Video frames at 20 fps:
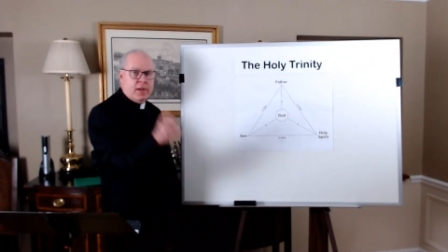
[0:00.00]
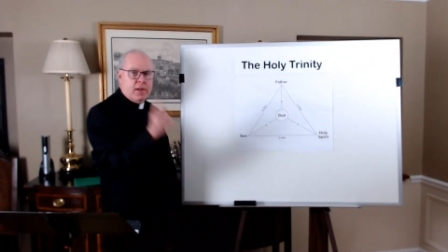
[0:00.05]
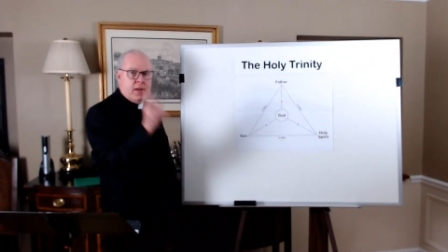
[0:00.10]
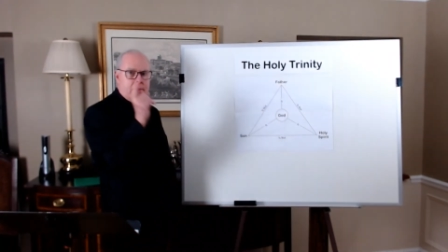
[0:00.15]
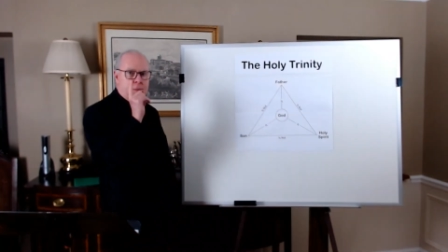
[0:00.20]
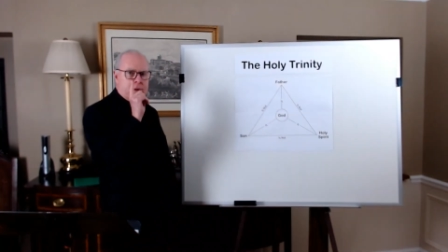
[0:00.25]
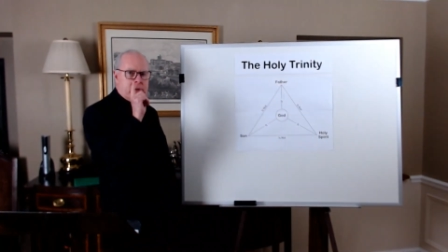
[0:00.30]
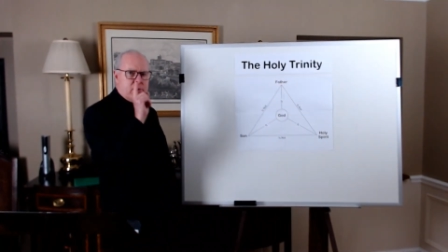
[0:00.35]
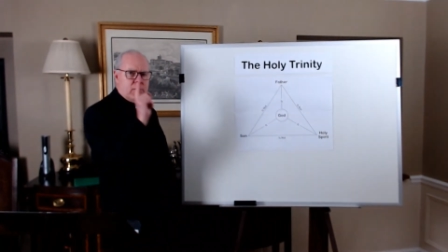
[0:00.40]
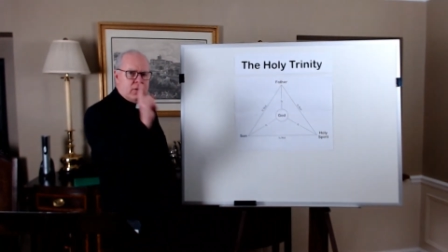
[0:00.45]

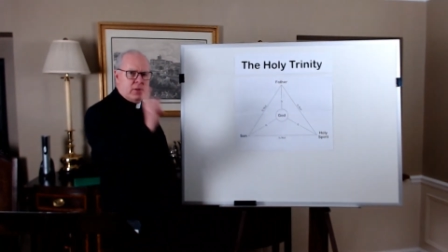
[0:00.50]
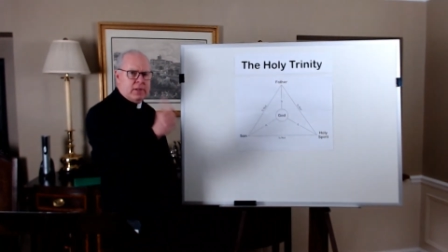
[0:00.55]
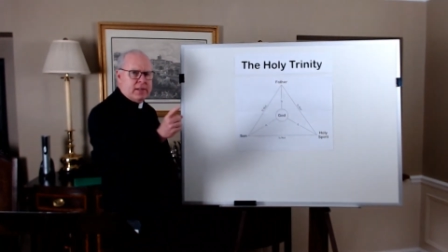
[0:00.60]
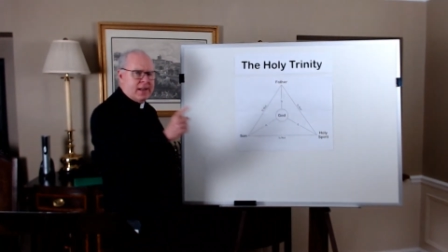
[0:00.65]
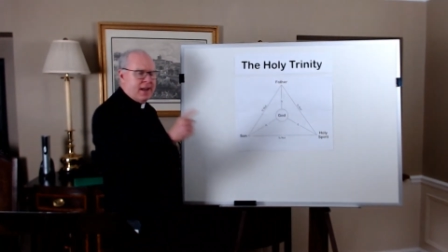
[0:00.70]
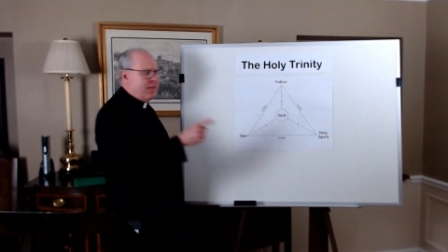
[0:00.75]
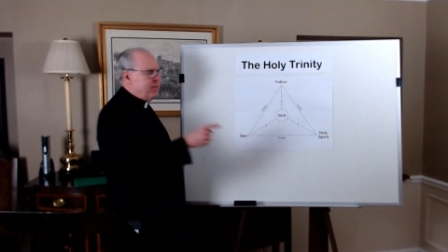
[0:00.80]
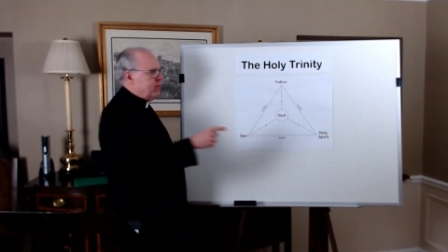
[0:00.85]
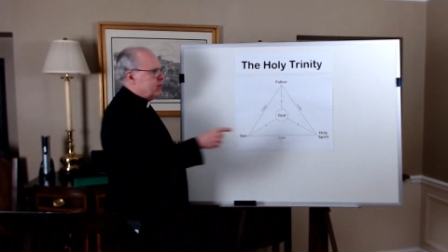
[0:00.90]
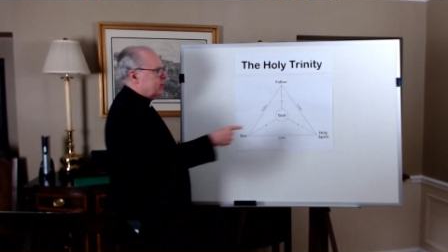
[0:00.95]
but you can
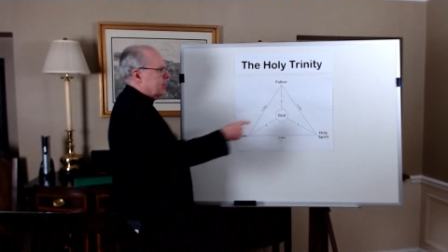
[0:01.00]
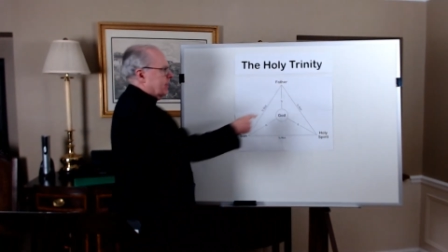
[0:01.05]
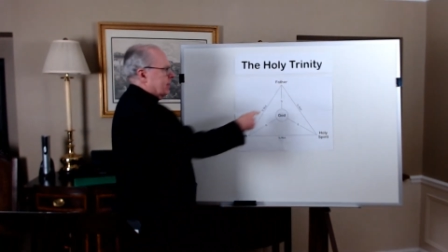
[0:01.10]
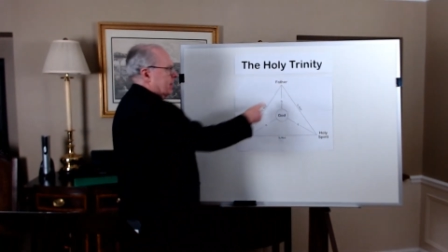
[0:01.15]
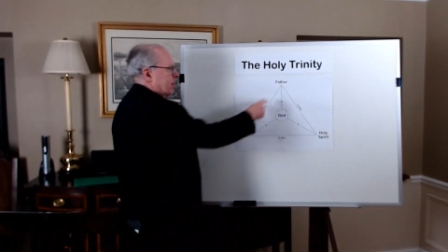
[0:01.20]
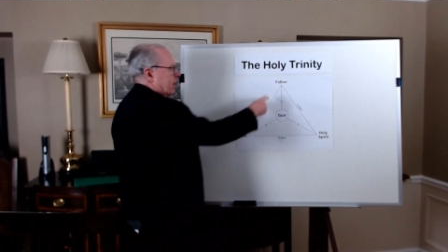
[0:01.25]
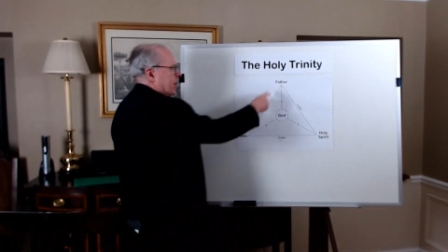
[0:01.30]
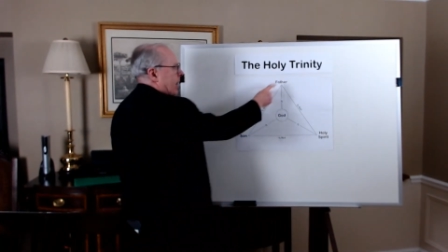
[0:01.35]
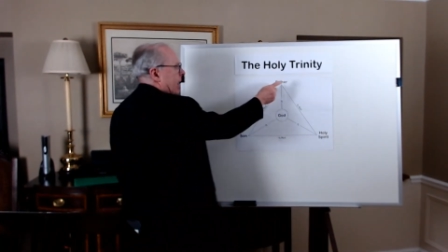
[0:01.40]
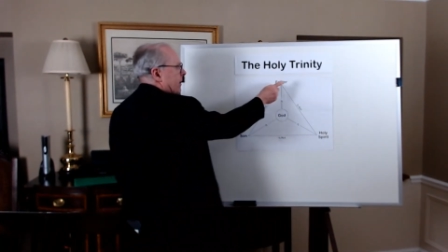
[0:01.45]
never say
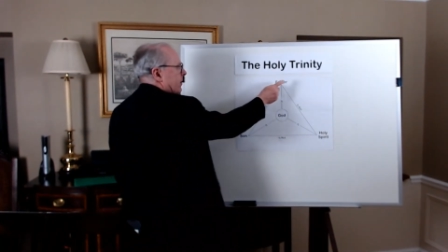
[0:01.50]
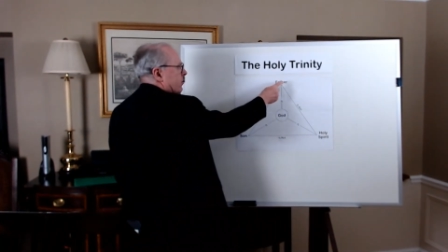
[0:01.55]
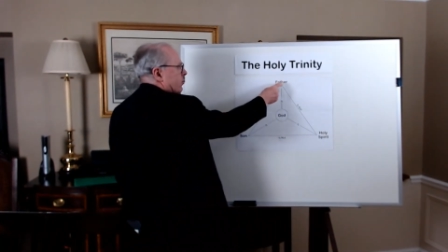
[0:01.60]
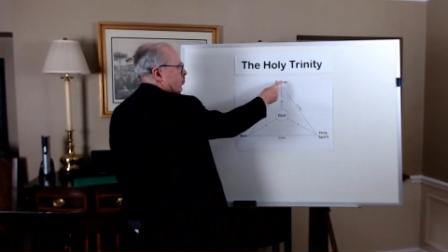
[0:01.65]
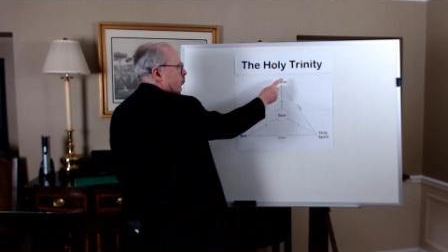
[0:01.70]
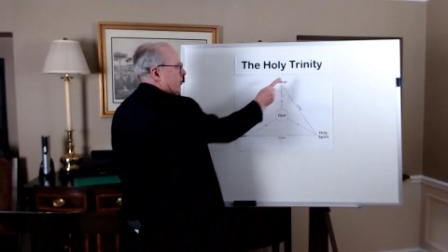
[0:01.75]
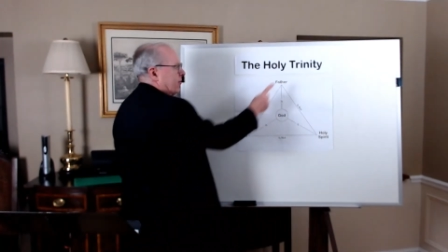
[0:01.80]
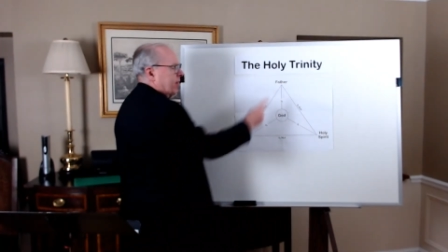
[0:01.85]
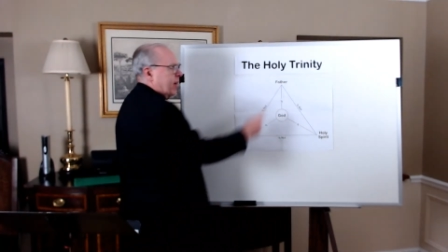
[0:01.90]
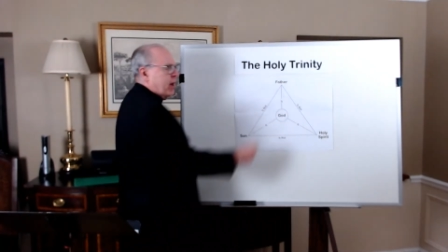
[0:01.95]
that God is
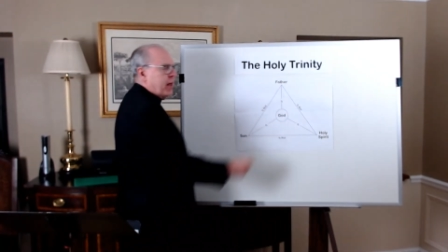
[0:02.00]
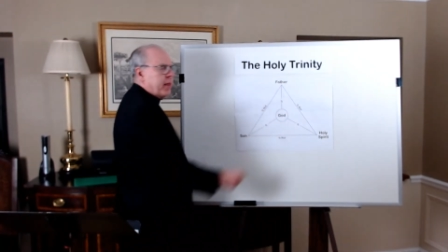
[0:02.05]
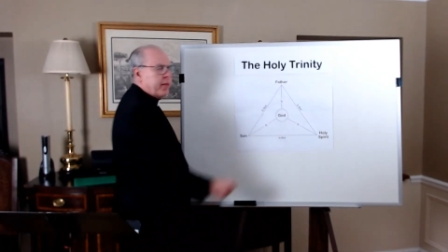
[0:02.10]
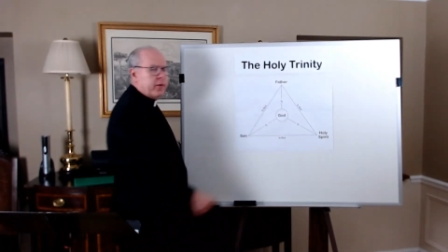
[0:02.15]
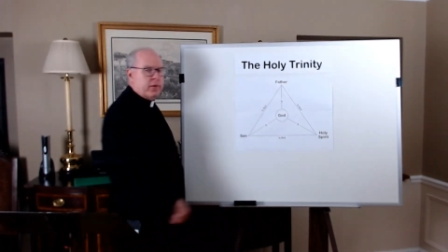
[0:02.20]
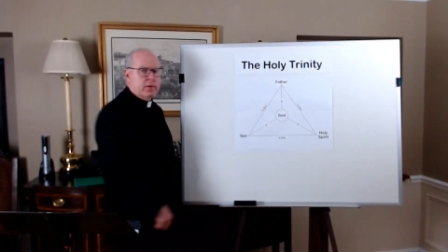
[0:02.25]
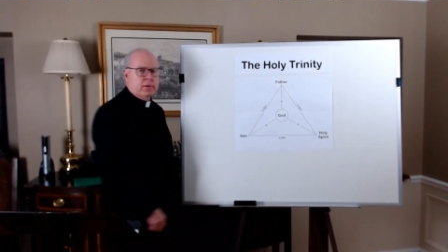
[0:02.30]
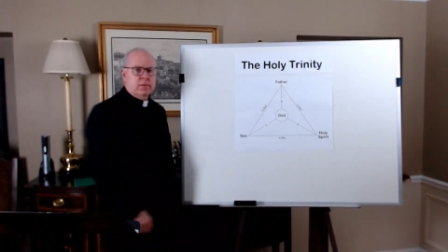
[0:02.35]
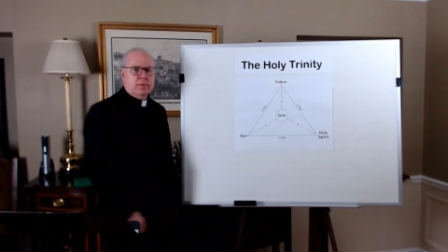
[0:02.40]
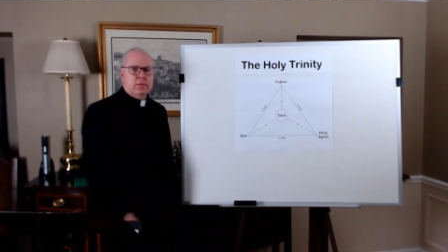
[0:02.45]
your father.
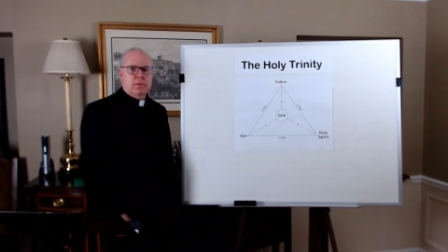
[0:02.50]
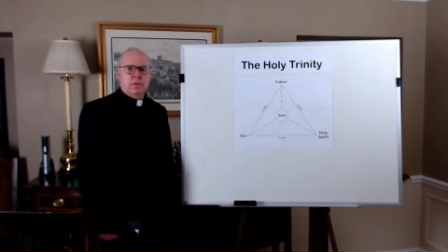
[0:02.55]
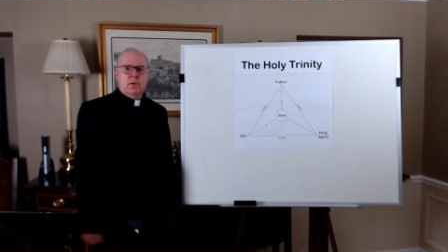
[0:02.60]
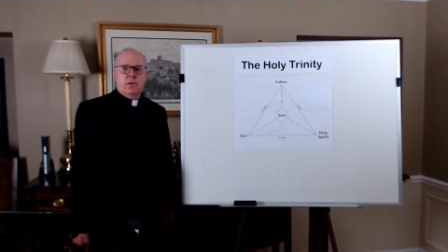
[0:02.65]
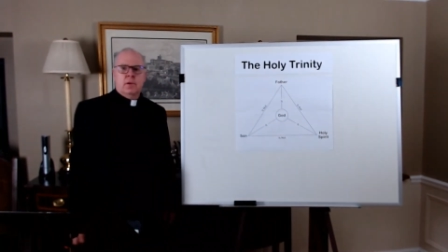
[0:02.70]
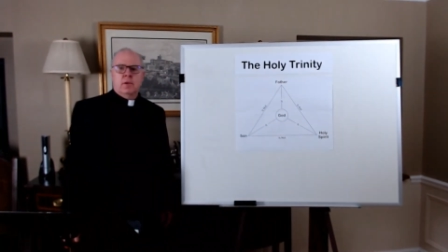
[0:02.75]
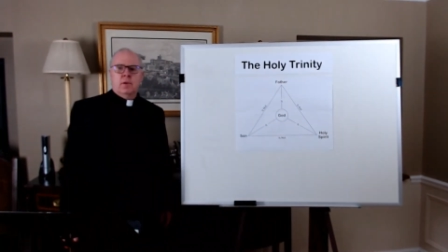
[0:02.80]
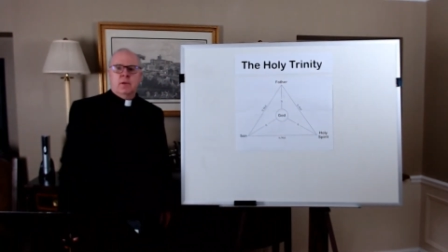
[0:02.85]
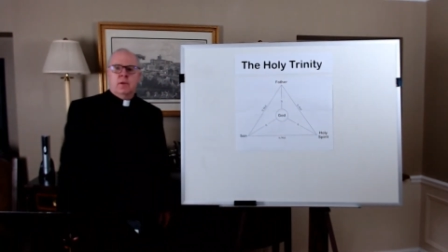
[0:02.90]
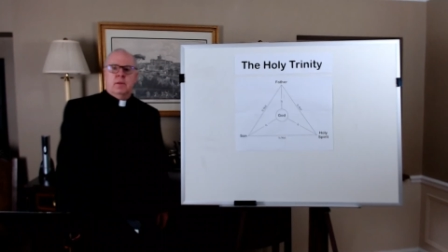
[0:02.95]

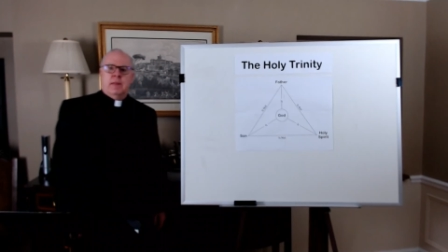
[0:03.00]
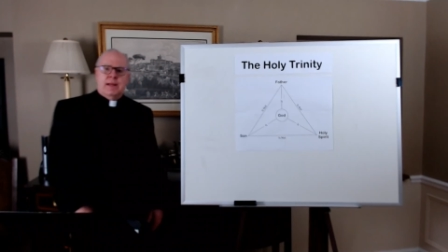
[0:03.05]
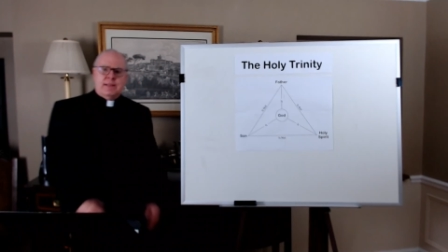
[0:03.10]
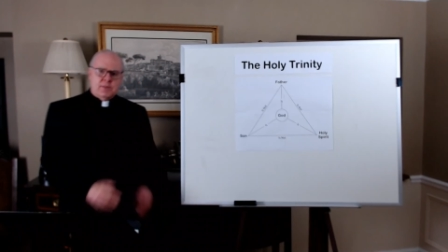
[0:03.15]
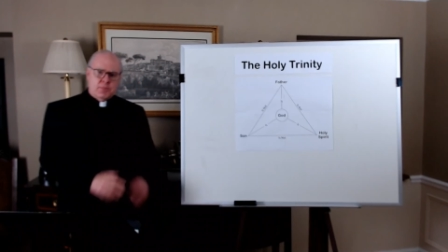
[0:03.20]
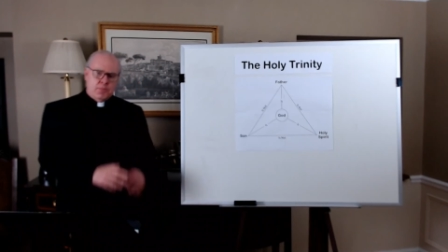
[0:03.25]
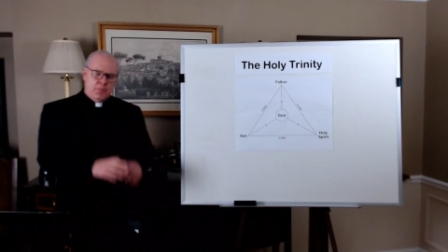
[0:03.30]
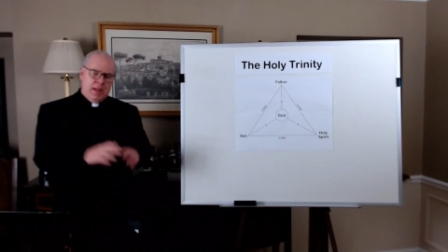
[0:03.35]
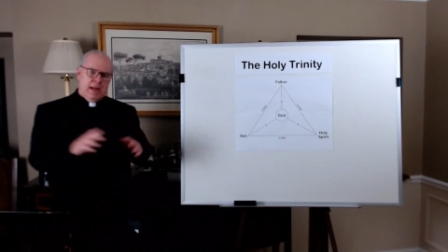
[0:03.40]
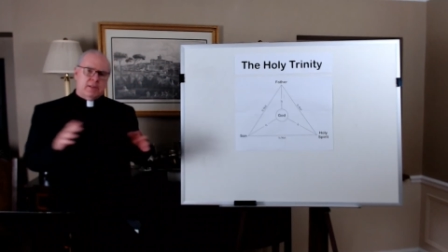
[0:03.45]
That's
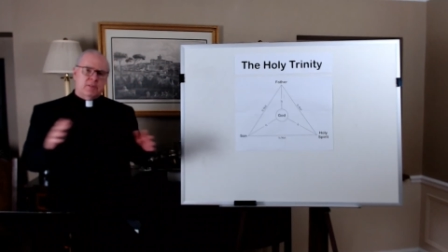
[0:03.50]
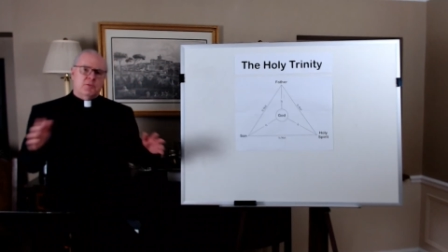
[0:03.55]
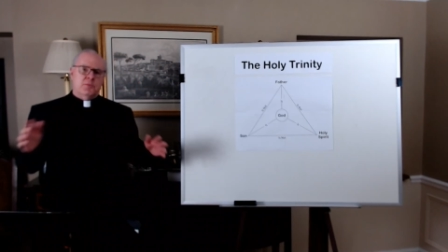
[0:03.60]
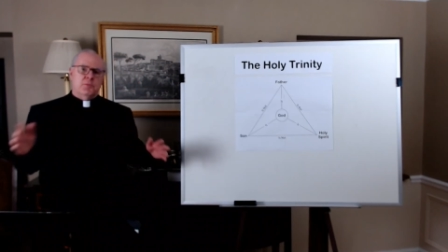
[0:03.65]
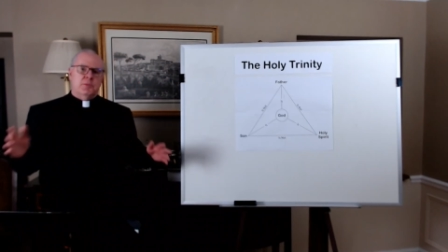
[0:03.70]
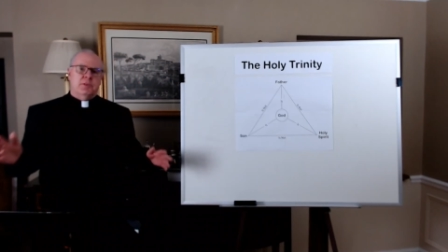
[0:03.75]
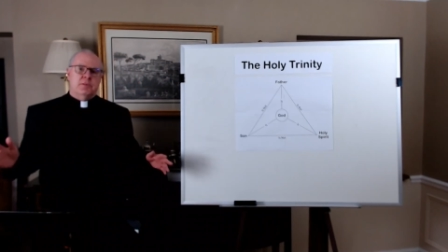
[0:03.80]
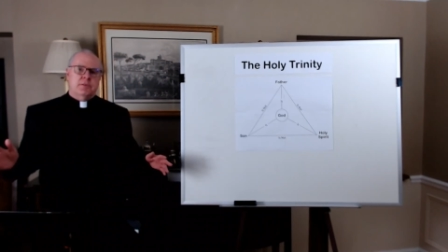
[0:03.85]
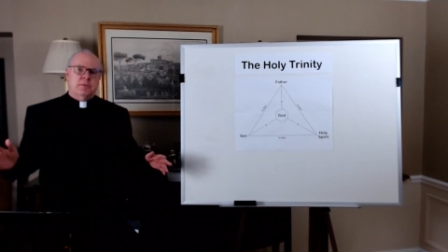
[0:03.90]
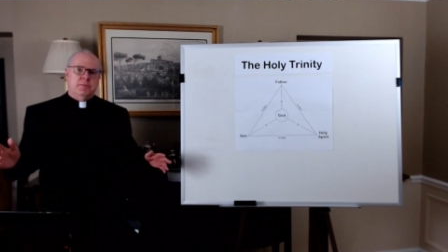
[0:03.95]

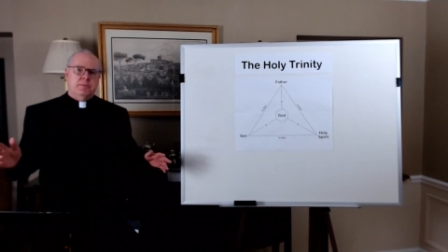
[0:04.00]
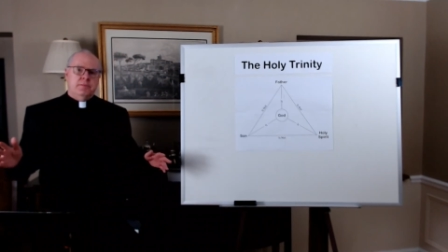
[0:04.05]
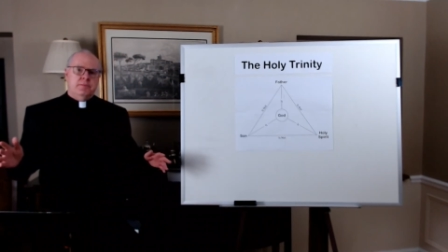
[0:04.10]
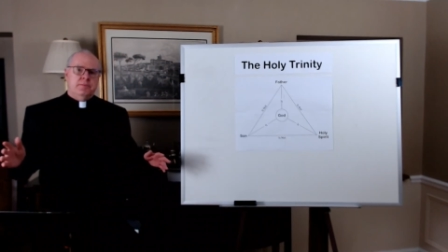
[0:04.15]
blasphemous.